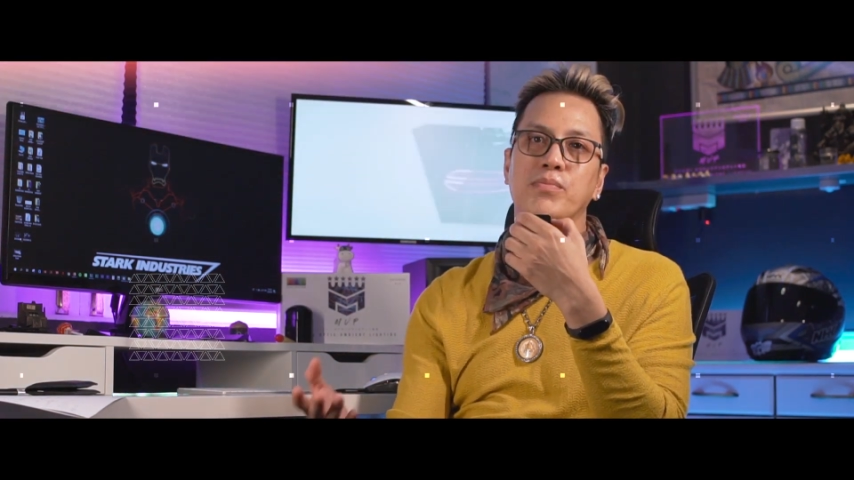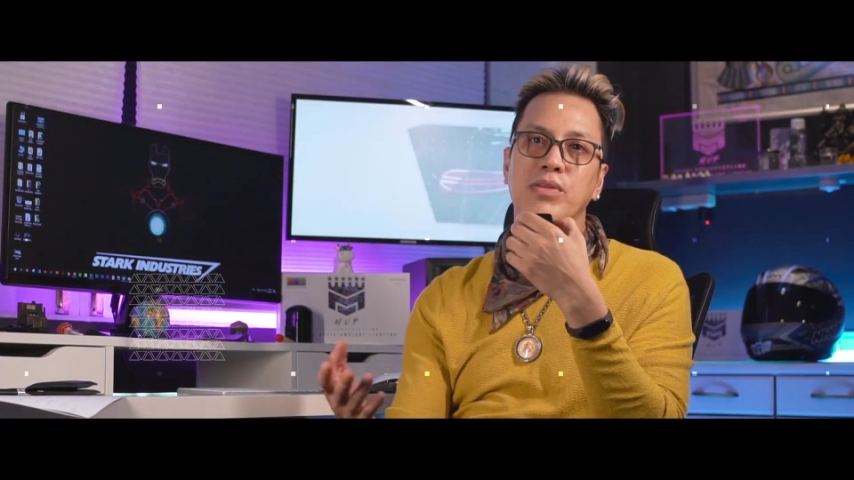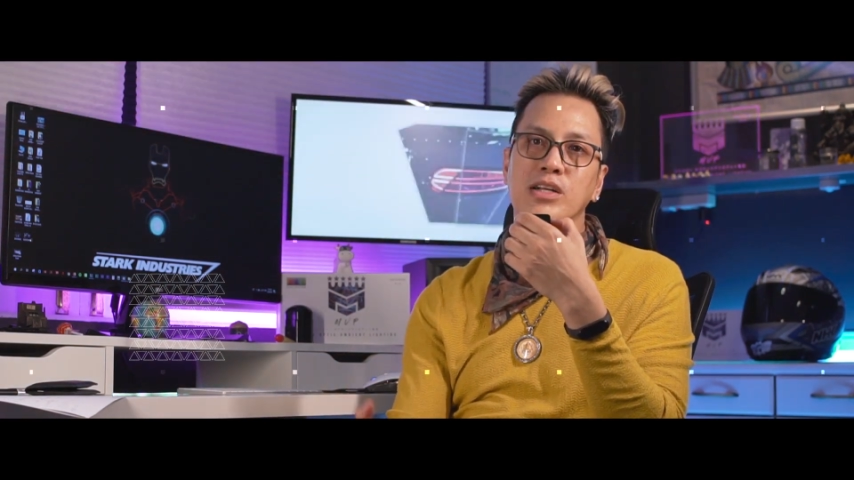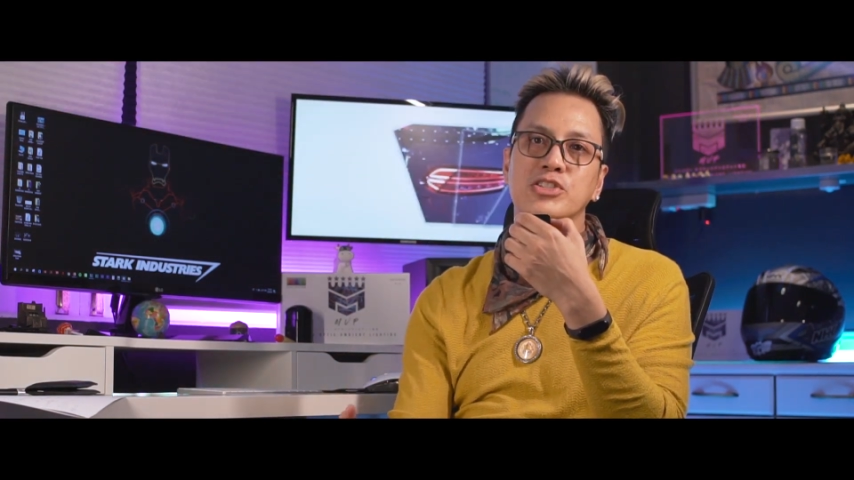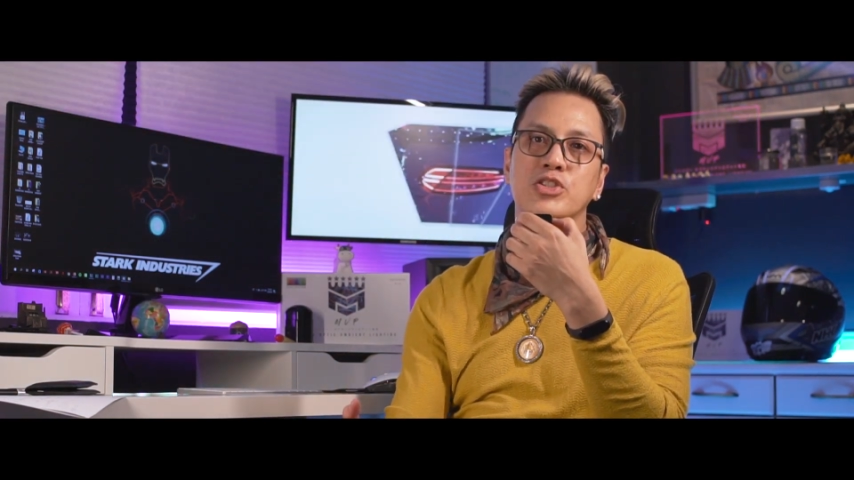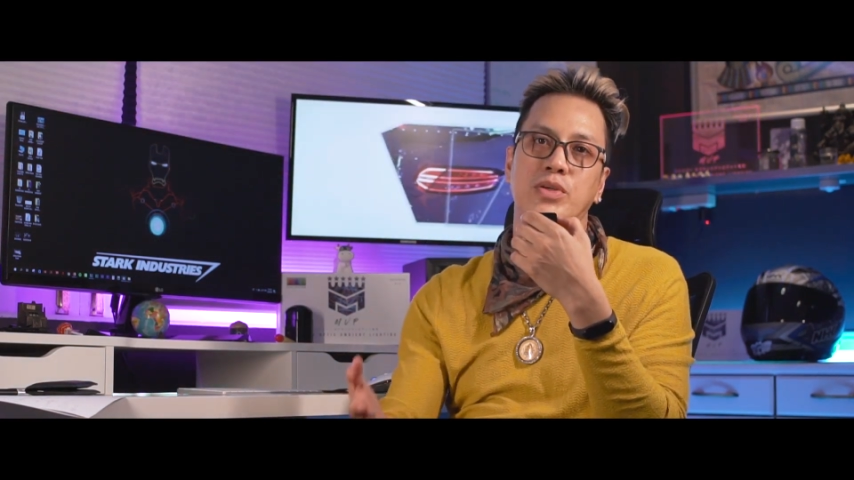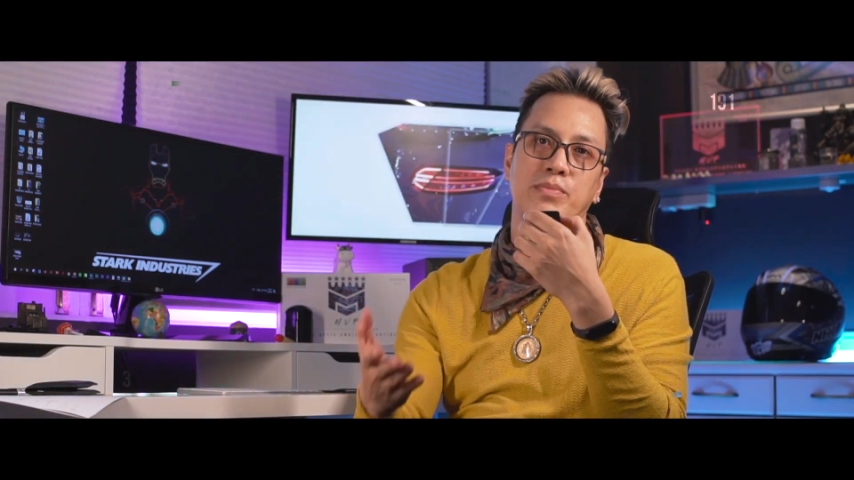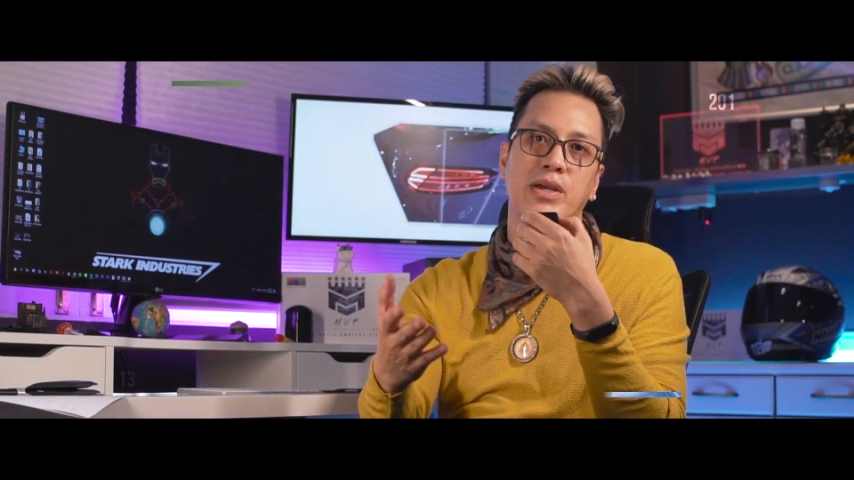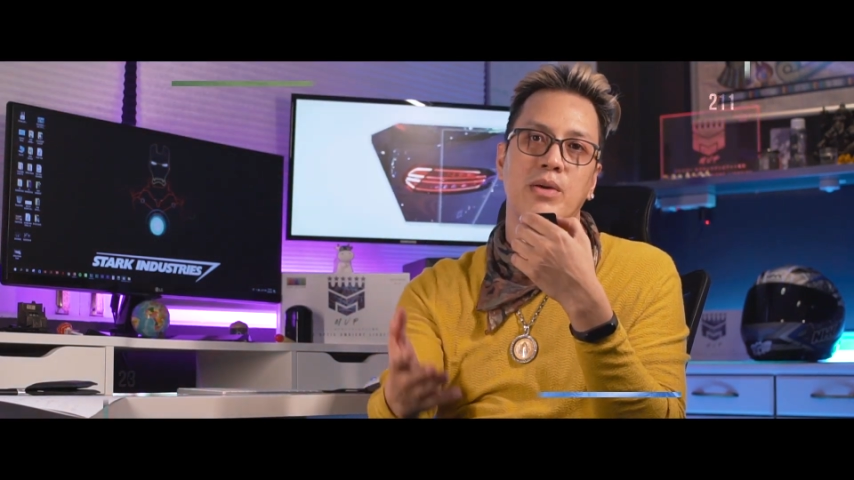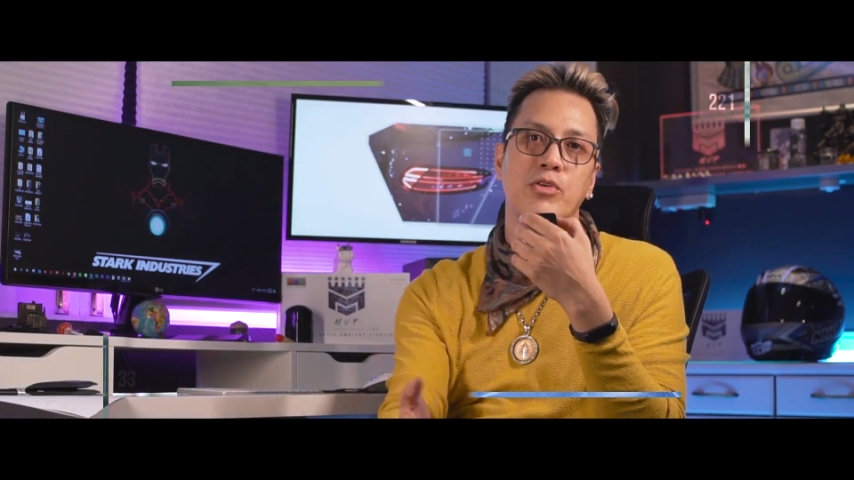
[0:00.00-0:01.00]
Plus, you can
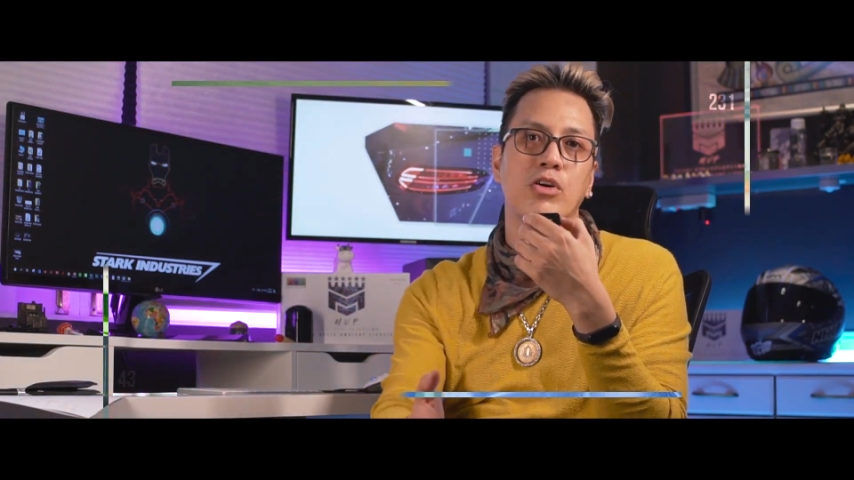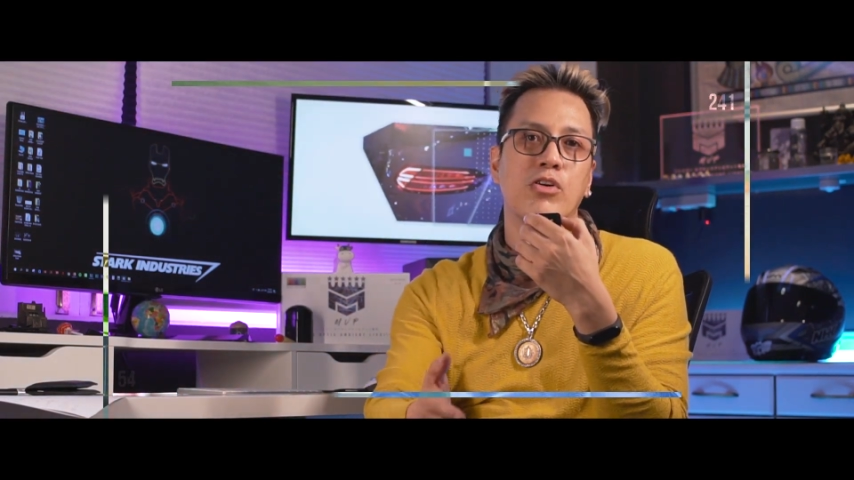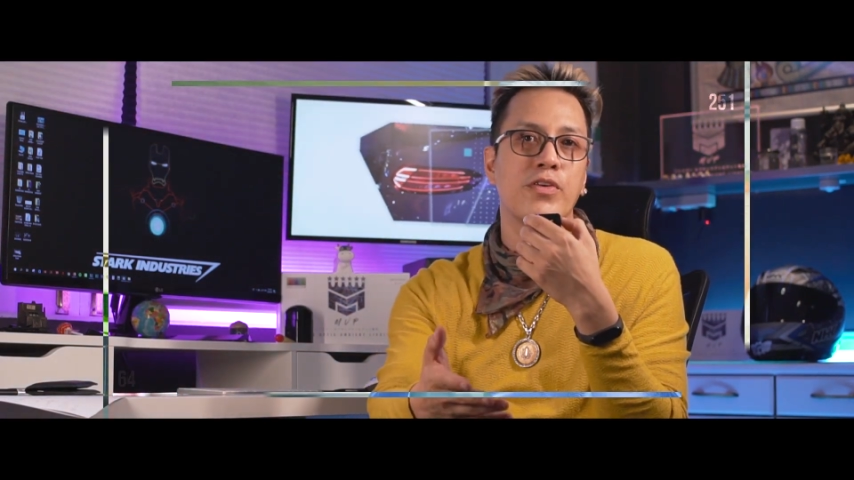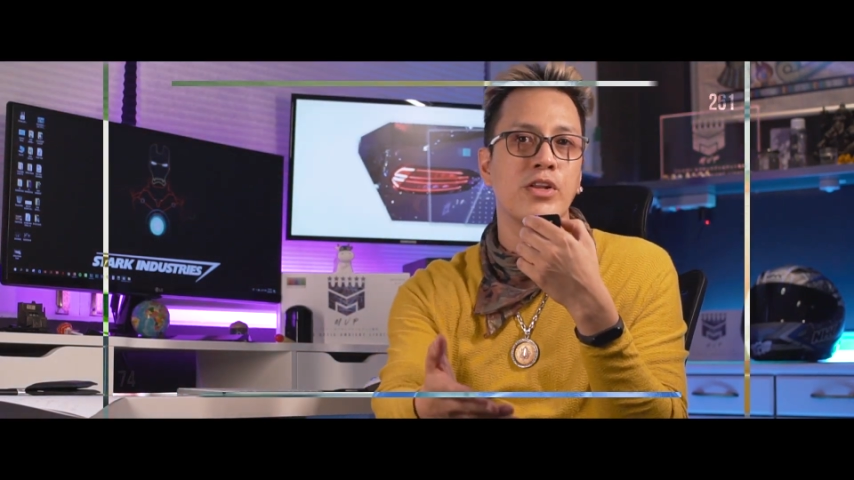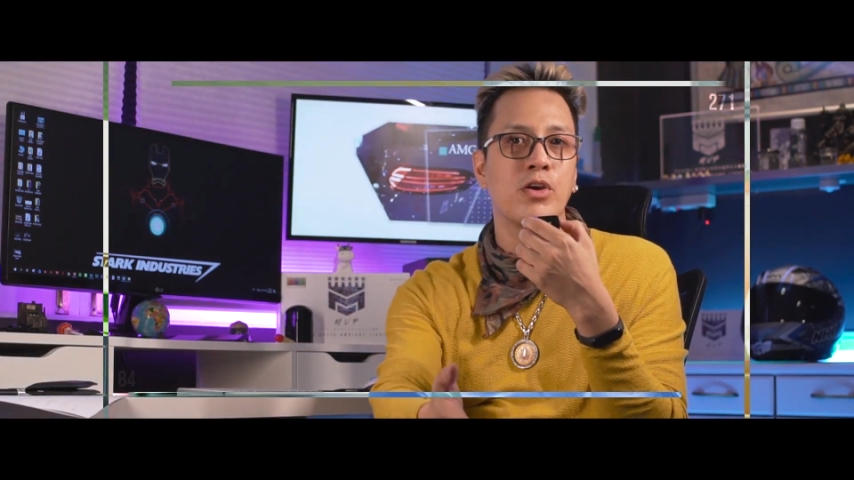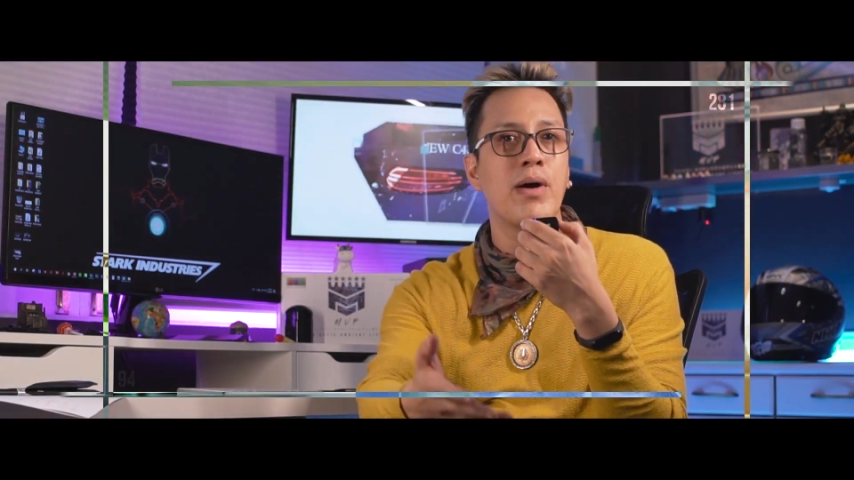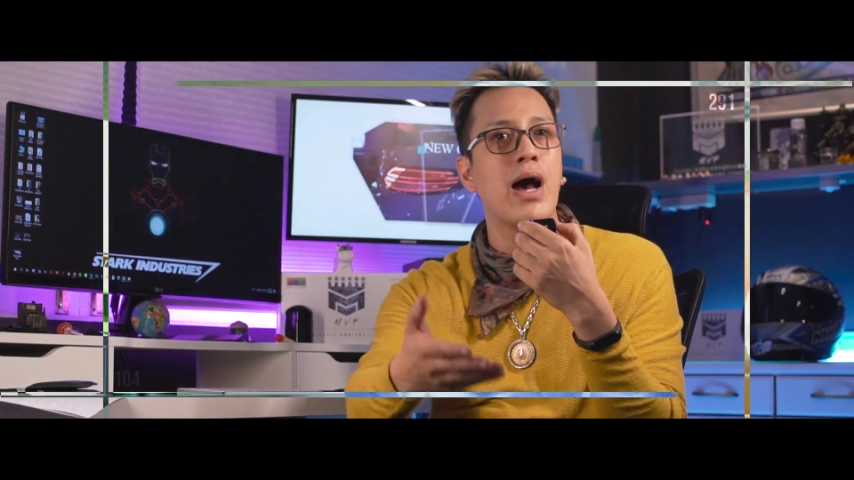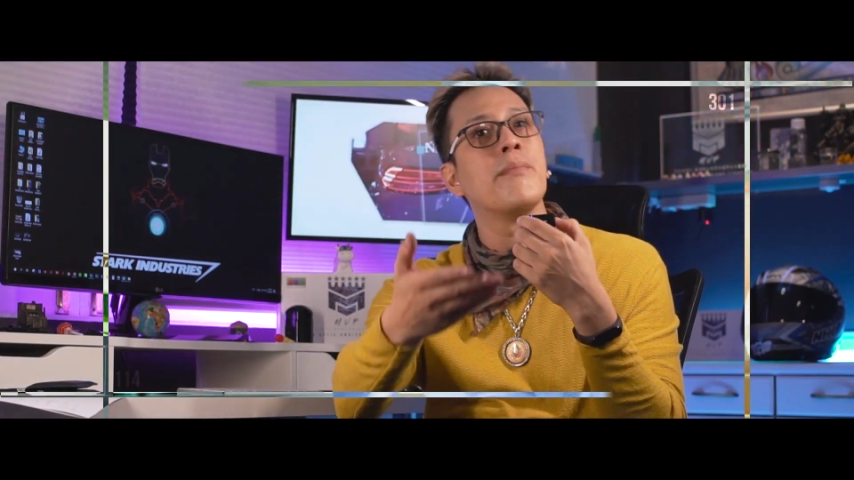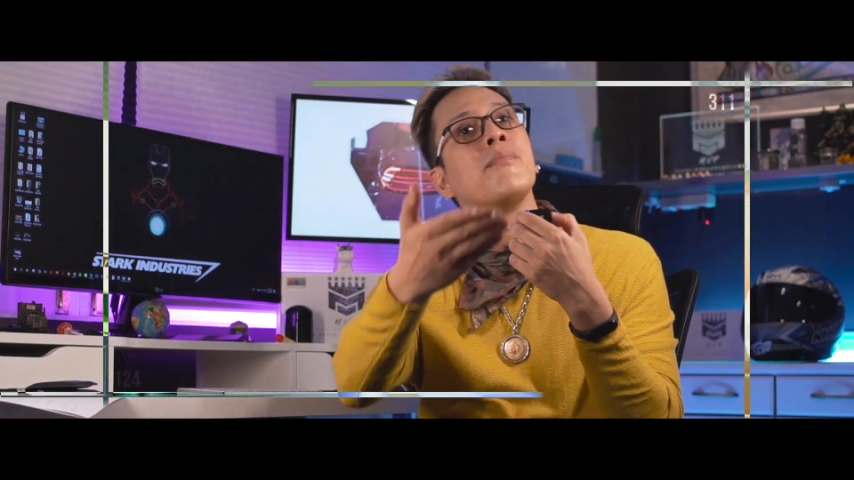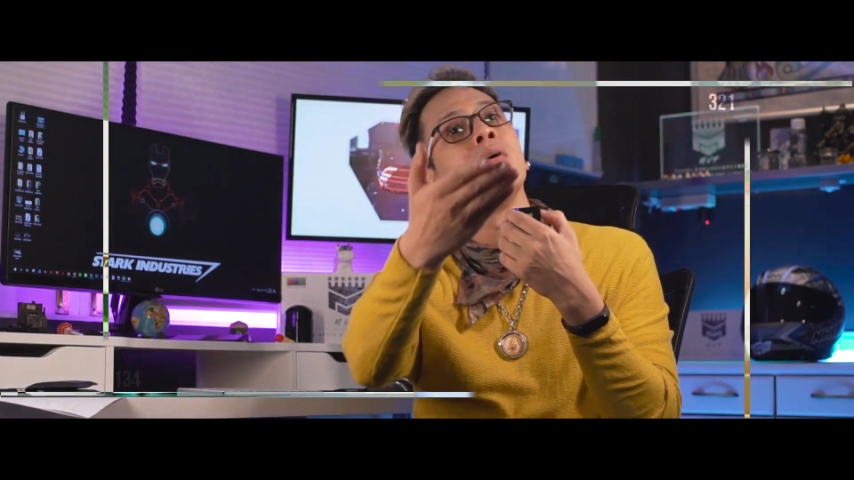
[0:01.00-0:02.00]
pick up your girlfriend, your
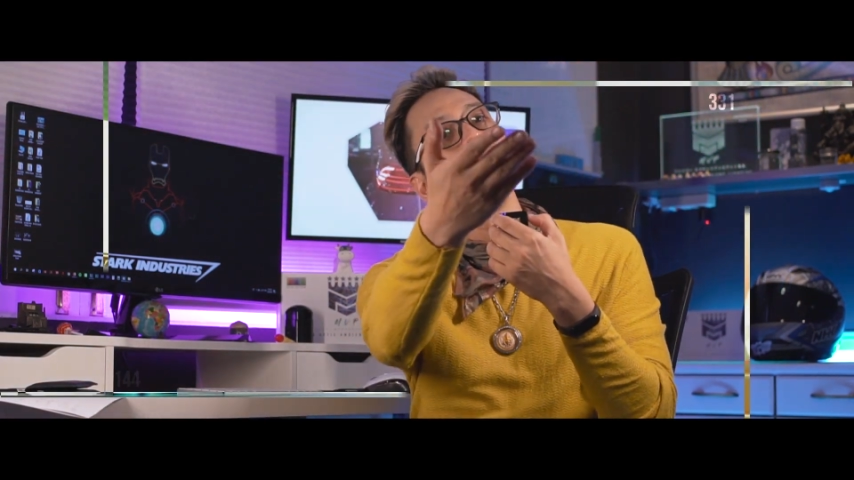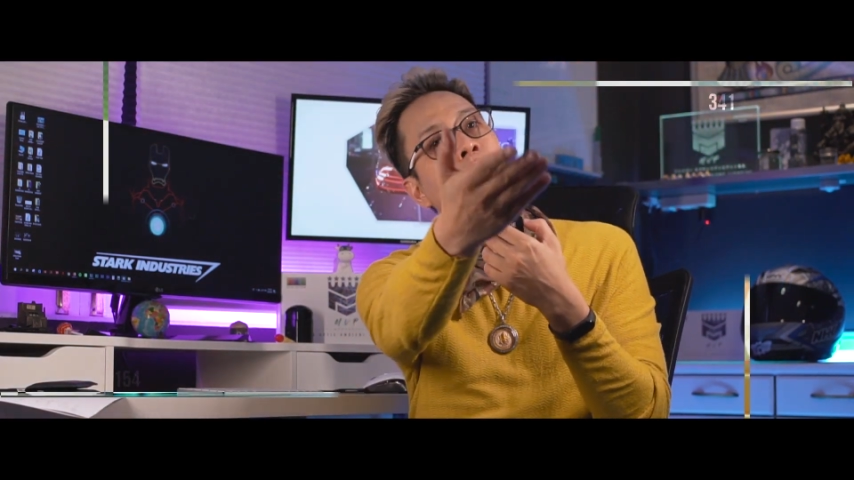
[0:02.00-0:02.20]
mom,